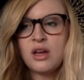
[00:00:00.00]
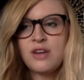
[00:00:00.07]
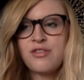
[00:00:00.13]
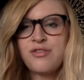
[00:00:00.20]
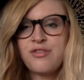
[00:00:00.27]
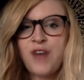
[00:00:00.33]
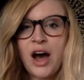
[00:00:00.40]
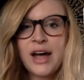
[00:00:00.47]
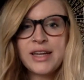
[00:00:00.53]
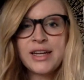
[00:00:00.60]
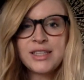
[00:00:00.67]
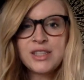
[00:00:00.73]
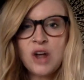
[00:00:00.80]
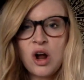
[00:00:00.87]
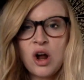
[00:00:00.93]

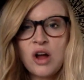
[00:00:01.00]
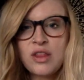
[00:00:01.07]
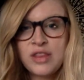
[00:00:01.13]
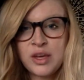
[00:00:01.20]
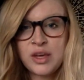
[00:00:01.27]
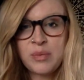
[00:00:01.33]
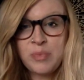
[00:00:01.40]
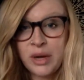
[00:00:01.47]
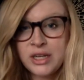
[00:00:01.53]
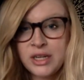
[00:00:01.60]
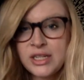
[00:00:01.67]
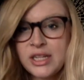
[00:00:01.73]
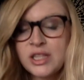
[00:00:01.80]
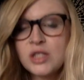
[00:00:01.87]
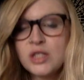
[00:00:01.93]
find the
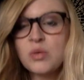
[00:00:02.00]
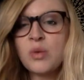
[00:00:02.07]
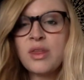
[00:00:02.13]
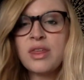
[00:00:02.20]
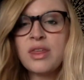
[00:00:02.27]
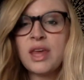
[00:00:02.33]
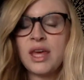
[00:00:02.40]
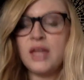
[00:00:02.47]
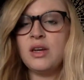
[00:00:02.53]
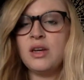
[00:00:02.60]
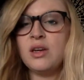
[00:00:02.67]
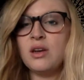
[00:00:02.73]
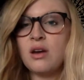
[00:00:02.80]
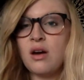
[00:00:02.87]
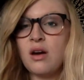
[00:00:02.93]
abundance
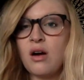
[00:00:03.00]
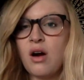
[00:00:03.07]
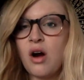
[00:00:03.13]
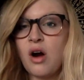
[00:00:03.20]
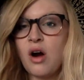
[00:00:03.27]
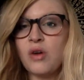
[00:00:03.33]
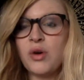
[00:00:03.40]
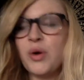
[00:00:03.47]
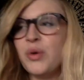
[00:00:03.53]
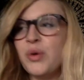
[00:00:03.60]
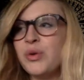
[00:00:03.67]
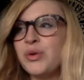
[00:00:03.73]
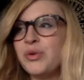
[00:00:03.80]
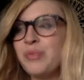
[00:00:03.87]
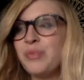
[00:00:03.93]
within our
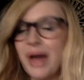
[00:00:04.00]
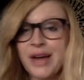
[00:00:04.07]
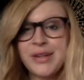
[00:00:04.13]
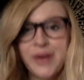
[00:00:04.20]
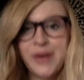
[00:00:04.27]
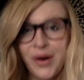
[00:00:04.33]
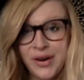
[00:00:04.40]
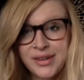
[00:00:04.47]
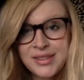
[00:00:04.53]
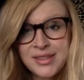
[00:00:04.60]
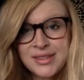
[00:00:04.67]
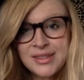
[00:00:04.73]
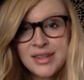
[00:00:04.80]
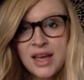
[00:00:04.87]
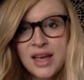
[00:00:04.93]
own
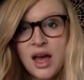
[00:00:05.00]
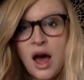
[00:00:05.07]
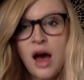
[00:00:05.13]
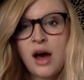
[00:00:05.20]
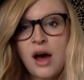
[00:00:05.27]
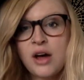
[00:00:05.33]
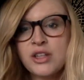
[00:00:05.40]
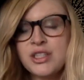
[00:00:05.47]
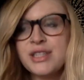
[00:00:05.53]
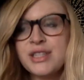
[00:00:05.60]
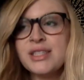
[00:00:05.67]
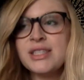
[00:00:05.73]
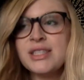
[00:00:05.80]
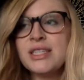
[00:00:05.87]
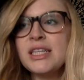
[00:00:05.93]
backyards, to
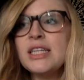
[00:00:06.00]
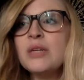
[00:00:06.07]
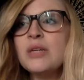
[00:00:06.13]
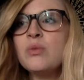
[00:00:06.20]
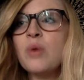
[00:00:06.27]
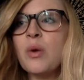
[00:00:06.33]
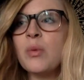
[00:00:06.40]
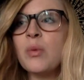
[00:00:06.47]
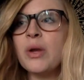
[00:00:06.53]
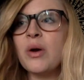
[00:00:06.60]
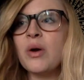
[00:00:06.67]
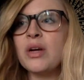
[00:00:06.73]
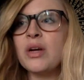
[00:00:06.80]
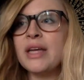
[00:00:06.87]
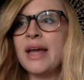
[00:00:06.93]
see what we
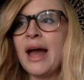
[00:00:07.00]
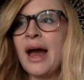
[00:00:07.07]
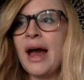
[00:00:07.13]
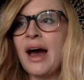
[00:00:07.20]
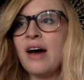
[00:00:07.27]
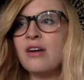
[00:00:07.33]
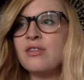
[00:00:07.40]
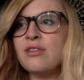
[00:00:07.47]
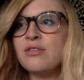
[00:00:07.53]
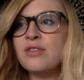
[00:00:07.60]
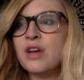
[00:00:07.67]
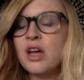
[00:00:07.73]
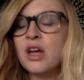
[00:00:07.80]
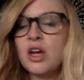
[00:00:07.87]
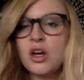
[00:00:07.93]
already have
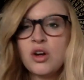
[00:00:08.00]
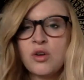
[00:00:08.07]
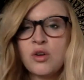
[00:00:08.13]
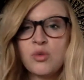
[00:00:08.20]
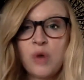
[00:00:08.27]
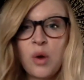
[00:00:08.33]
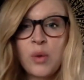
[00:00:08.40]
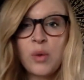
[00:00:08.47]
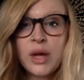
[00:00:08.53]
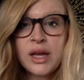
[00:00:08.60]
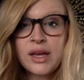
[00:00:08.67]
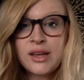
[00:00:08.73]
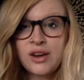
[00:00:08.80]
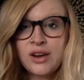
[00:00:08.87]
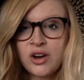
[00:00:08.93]
growing
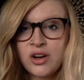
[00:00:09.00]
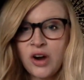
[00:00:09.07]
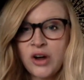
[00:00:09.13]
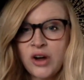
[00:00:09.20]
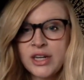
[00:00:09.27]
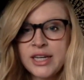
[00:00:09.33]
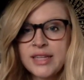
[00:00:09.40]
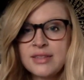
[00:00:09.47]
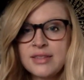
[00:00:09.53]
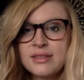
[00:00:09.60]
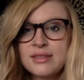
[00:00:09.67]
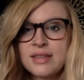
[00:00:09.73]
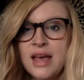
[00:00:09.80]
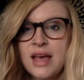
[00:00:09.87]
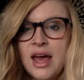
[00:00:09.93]
in our
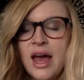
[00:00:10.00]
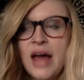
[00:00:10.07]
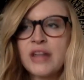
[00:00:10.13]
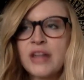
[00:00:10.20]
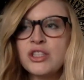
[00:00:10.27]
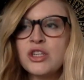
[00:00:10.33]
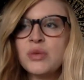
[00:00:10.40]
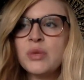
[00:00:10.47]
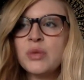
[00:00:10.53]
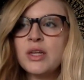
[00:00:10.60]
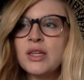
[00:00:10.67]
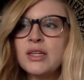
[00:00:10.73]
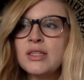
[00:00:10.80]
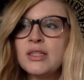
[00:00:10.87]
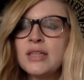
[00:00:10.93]
gardens, and to
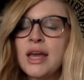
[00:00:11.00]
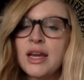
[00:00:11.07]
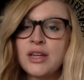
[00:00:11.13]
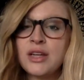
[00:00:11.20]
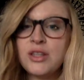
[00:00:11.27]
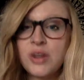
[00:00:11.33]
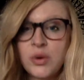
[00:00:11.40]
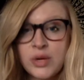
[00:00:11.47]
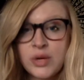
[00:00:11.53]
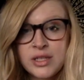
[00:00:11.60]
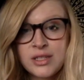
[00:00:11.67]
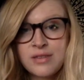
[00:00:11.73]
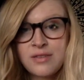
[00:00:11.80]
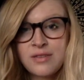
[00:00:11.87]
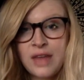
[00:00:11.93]
really take
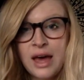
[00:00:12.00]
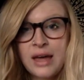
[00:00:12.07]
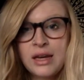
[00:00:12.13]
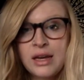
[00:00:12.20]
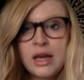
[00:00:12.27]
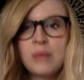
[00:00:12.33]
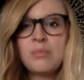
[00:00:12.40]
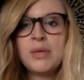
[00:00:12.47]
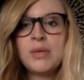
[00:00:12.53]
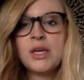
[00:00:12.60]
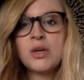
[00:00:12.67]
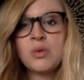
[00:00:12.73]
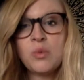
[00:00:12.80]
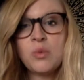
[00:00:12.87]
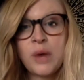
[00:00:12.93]
notice of that and be
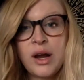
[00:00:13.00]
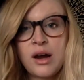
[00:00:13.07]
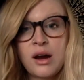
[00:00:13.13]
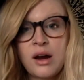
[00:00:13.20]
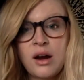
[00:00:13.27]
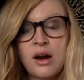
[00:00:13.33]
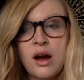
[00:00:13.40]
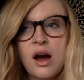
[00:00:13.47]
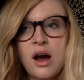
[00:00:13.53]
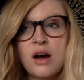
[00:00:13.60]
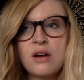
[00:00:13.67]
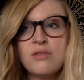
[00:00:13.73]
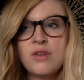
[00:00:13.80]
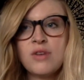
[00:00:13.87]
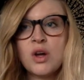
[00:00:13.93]
aware
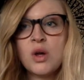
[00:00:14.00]
of